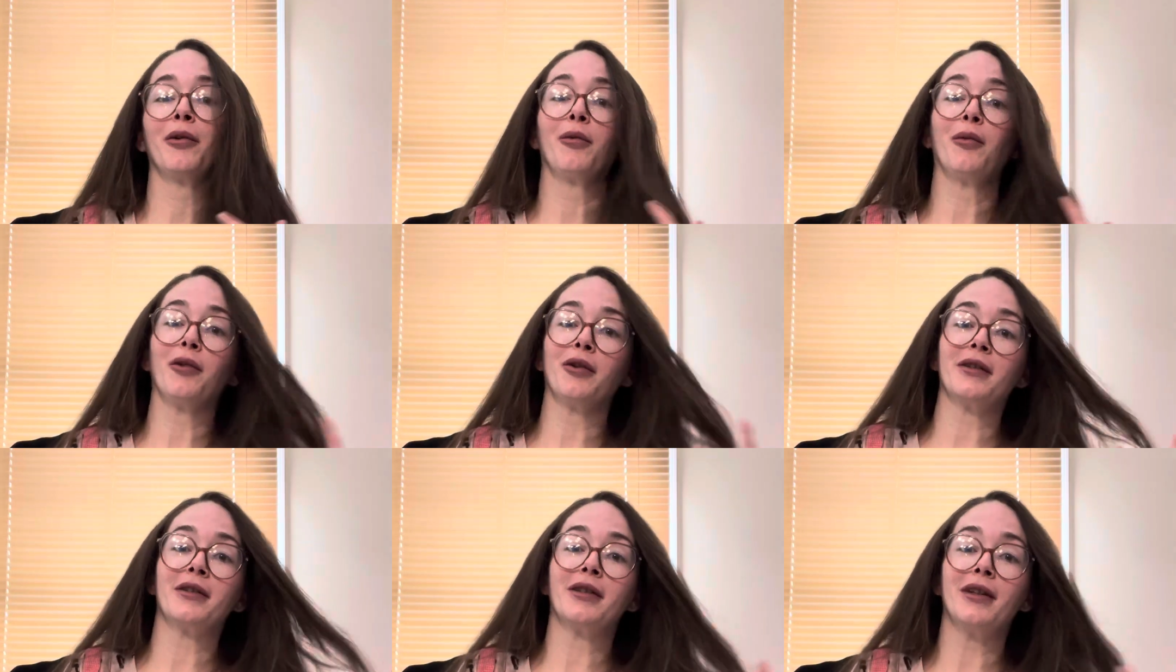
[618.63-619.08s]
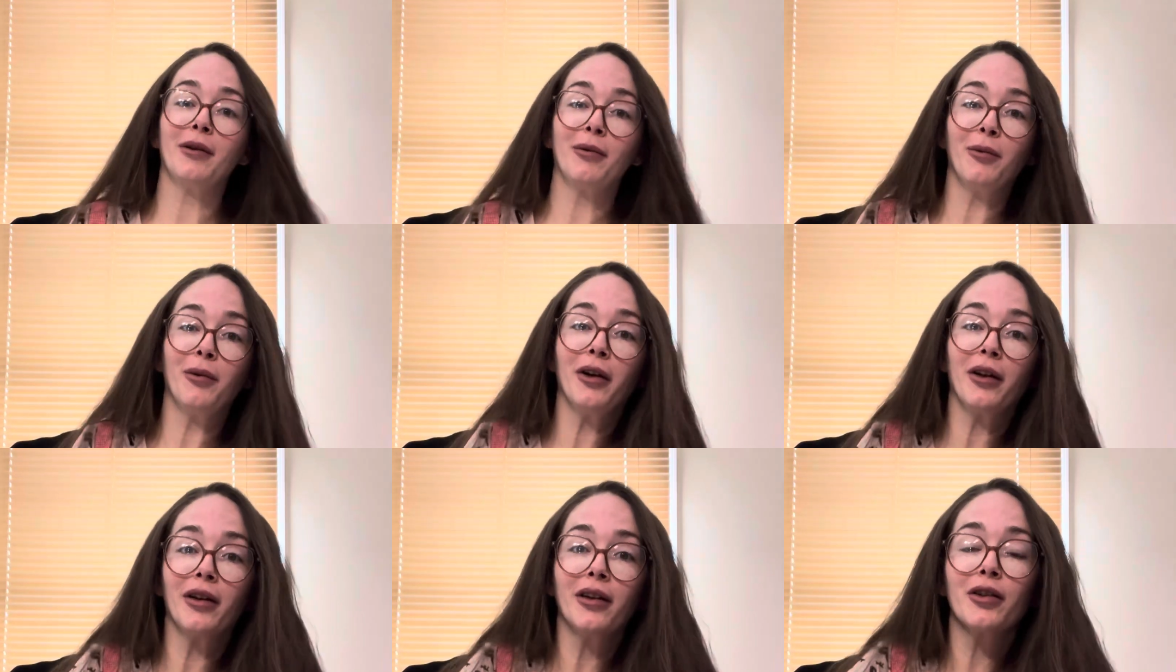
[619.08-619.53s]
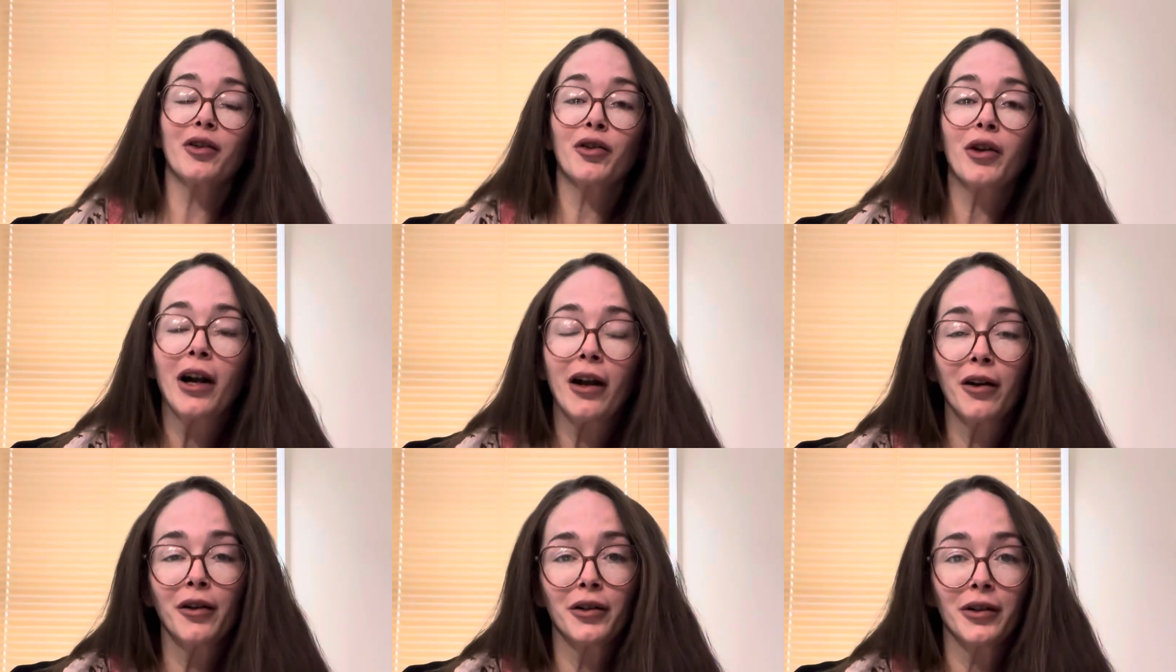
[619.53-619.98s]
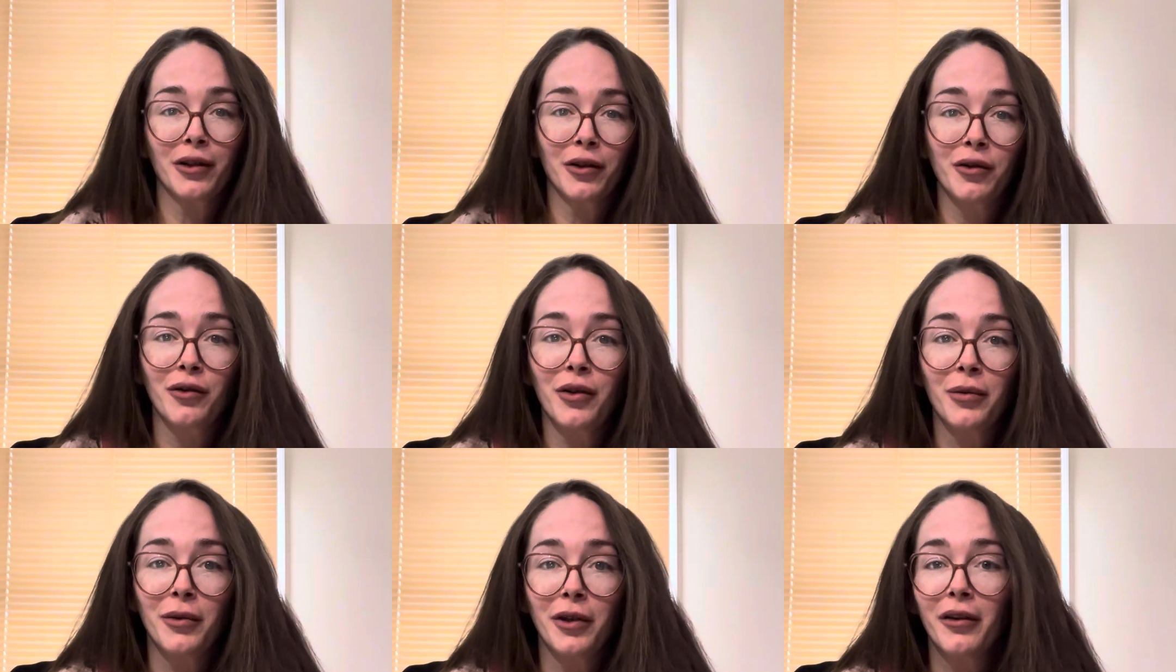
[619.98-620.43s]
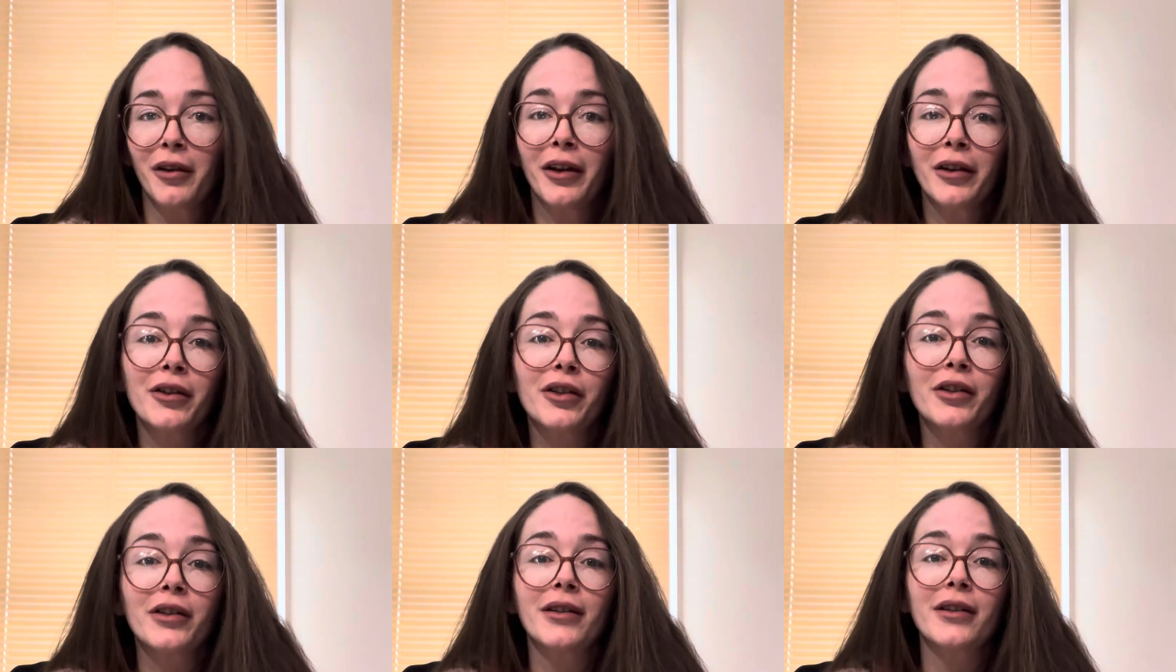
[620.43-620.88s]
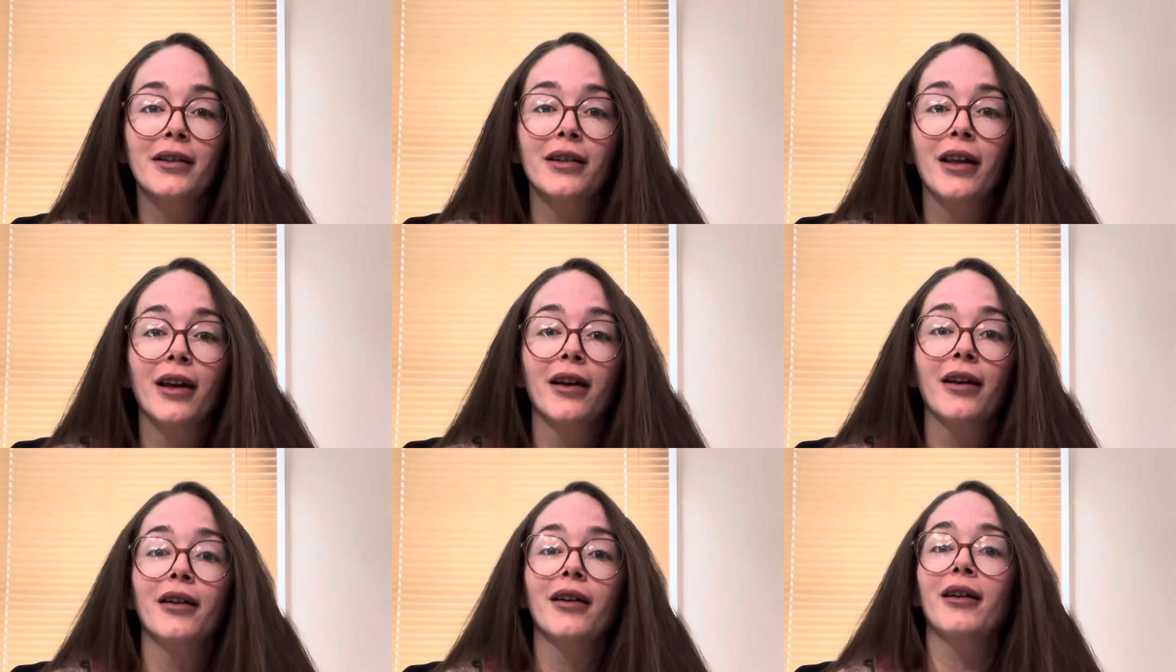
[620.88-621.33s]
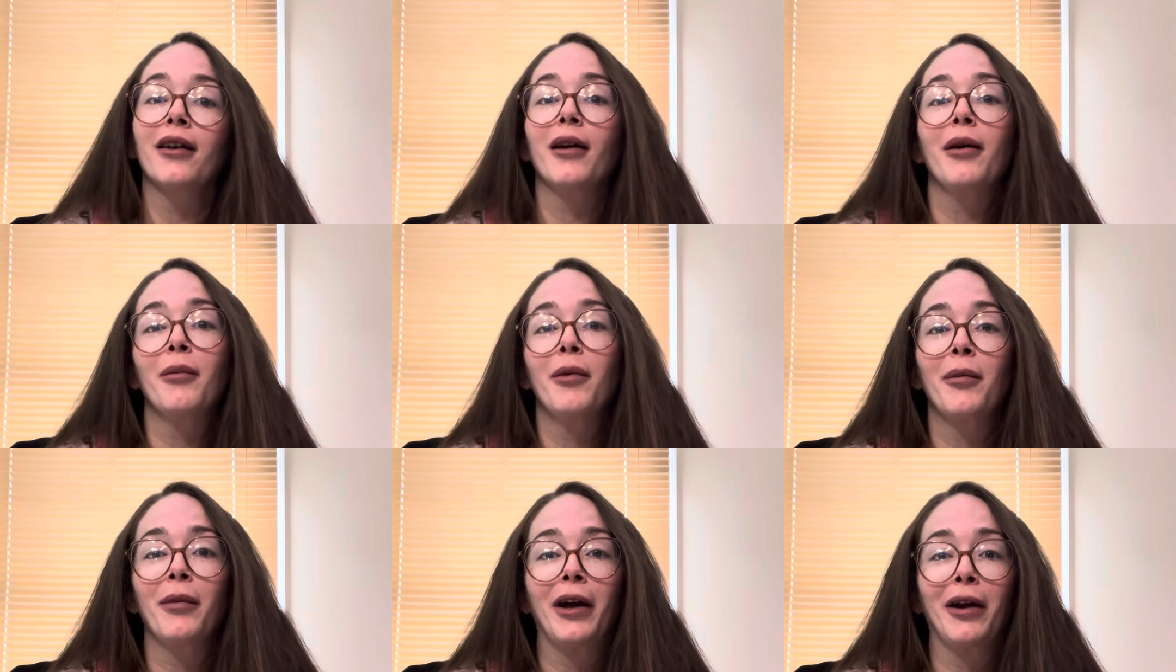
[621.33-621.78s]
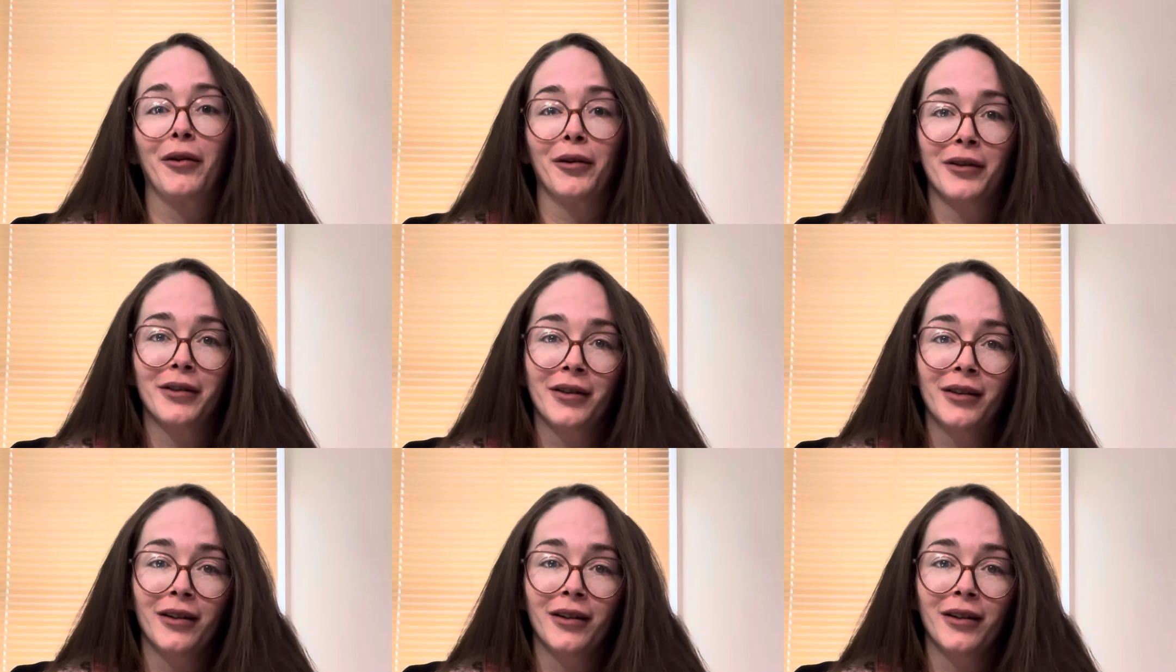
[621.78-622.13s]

We'll see what trials and tribulations that come about.